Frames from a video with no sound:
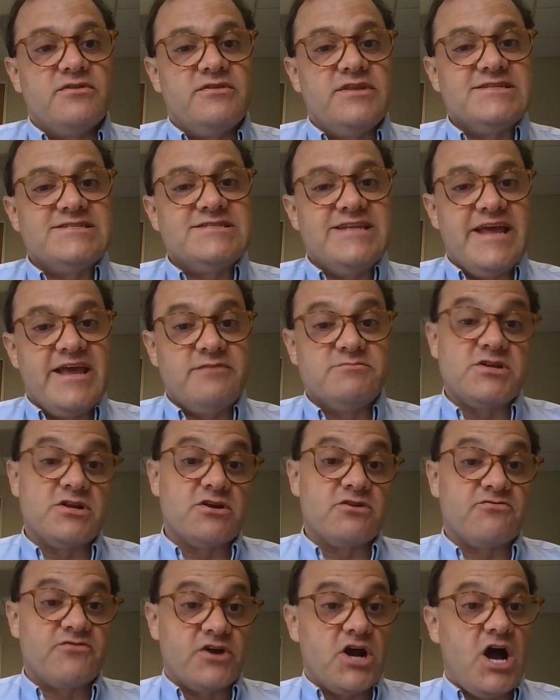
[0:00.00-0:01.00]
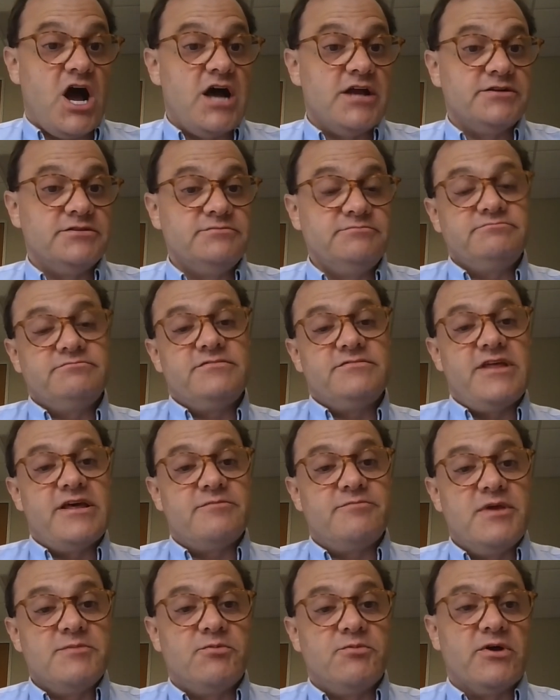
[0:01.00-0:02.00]
these names that are forgotten,
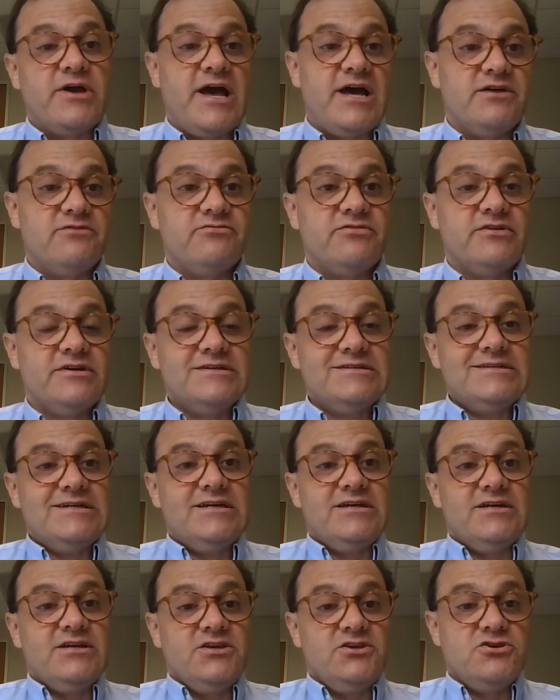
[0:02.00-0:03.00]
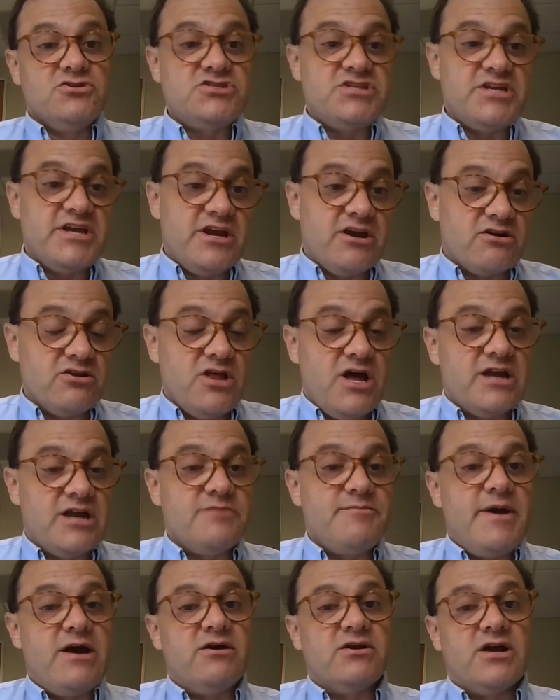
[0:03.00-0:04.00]
that people kind of used to hear a
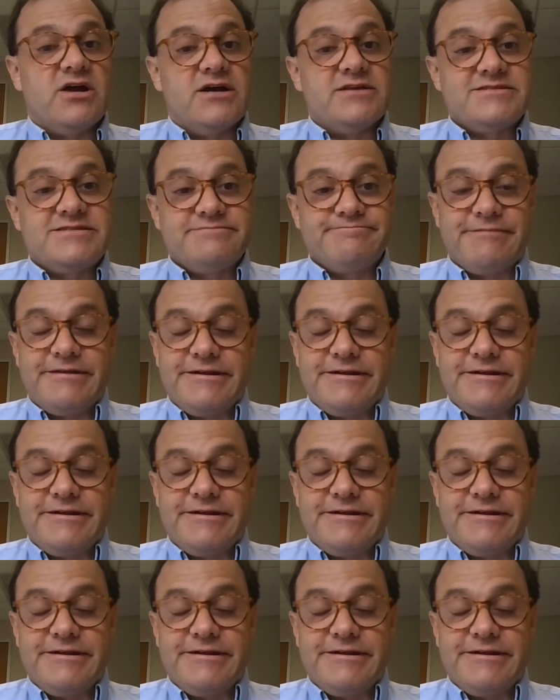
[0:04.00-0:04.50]
lot about on,